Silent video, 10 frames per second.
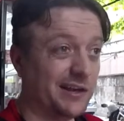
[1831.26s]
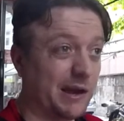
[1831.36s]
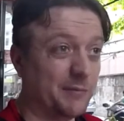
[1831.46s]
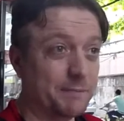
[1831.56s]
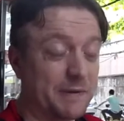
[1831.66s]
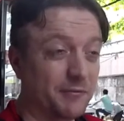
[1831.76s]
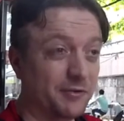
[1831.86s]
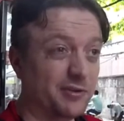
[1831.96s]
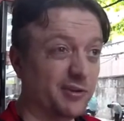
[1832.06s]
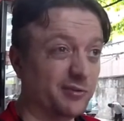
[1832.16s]
how many people
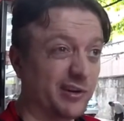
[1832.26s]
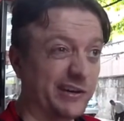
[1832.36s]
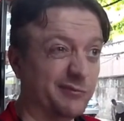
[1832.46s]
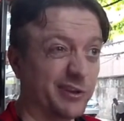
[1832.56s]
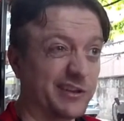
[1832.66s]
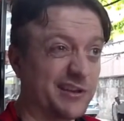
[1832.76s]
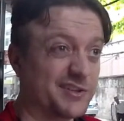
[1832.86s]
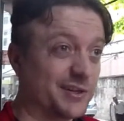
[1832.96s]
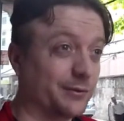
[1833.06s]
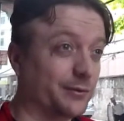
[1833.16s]
you know that ride
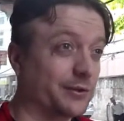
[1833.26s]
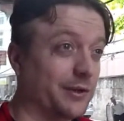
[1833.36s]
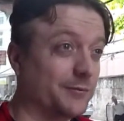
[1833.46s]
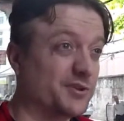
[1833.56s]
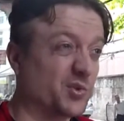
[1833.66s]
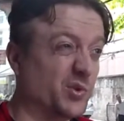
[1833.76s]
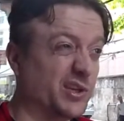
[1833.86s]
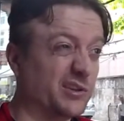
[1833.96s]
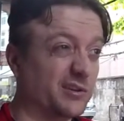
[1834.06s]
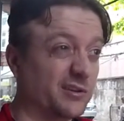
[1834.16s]
1,800 kilometers a week
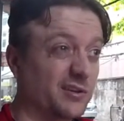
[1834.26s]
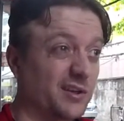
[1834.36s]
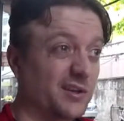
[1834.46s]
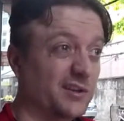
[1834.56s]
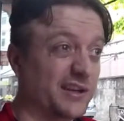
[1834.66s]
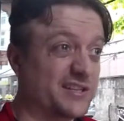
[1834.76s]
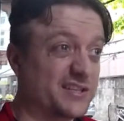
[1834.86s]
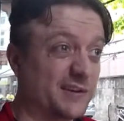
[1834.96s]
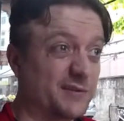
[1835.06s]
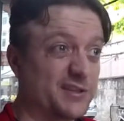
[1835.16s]
and they're like
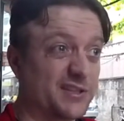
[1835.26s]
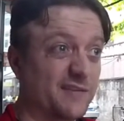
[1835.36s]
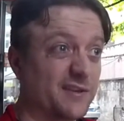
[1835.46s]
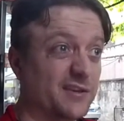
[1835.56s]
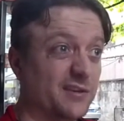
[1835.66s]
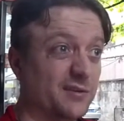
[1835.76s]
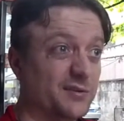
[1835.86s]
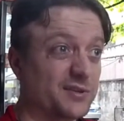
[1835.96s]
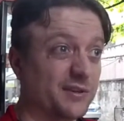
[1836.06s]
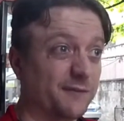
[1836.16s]
77
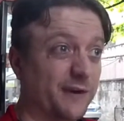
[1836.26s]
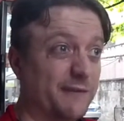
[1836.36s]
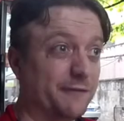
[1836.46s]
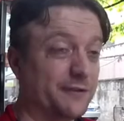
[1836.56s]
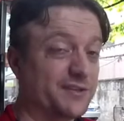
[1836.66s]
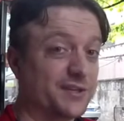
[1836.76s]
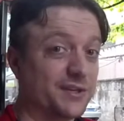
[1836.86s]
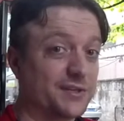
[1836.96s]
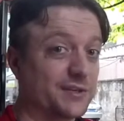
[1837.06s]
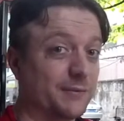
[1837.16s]
kilos at
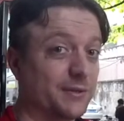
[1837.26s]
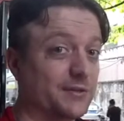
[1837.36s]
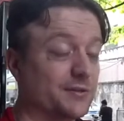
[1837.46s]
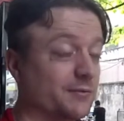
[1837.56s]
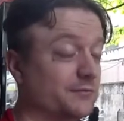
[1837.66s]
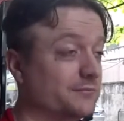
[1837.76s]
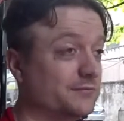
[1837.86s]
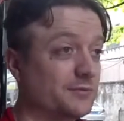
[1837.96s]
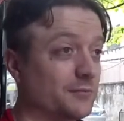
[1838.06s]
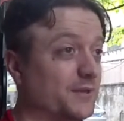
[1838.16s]
5'6"? I mean, it
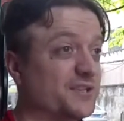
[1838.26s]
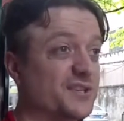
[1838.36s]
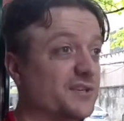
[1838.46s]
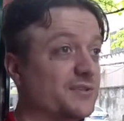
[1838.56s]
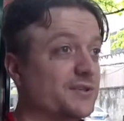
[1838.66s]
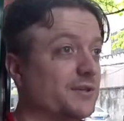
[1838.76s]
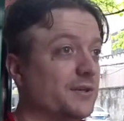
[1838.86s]
don't make sense.